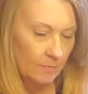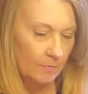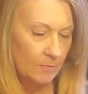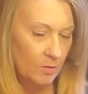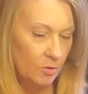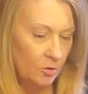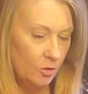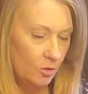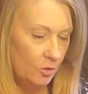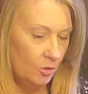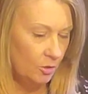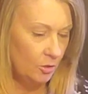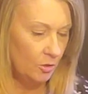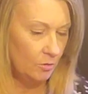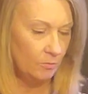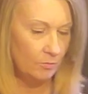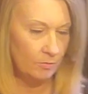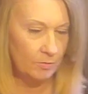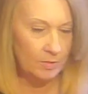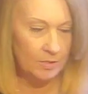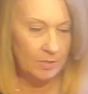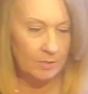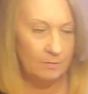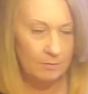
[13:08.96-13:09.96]

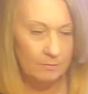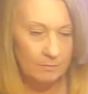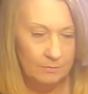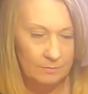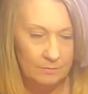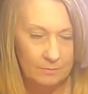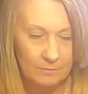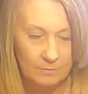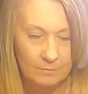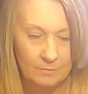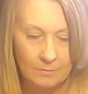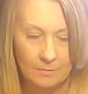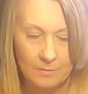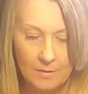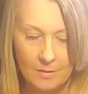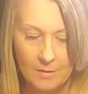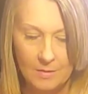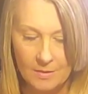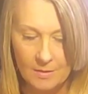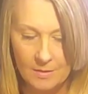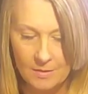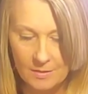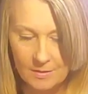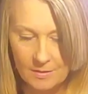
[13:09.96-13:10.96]
shoot,
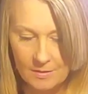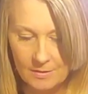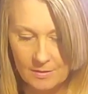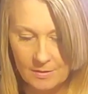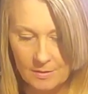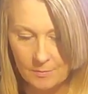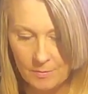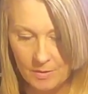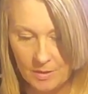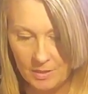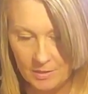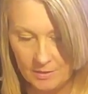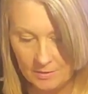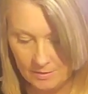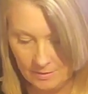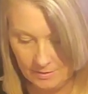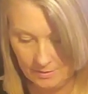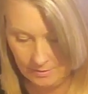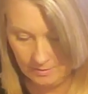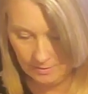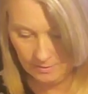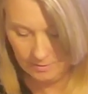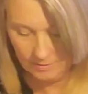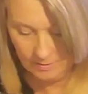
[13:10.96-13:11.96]
some hot,
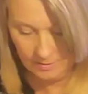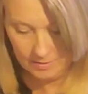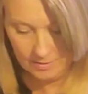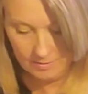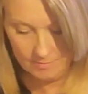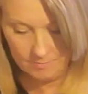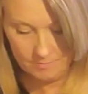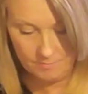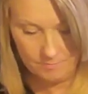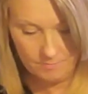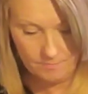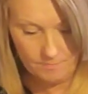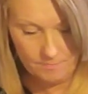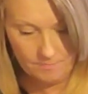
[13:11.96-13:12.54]
or some,